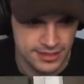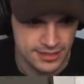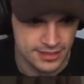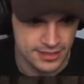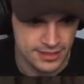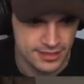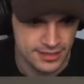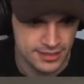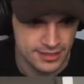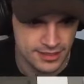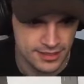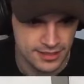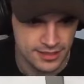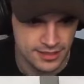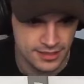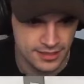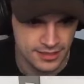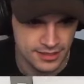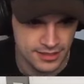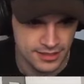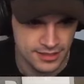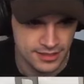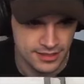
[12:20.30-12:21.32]

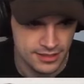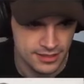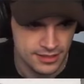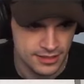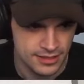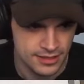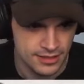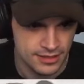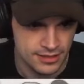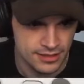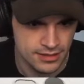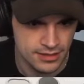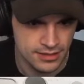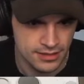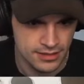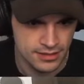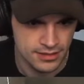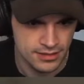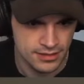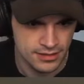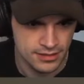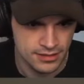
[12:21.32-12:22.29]
Nobody speaks.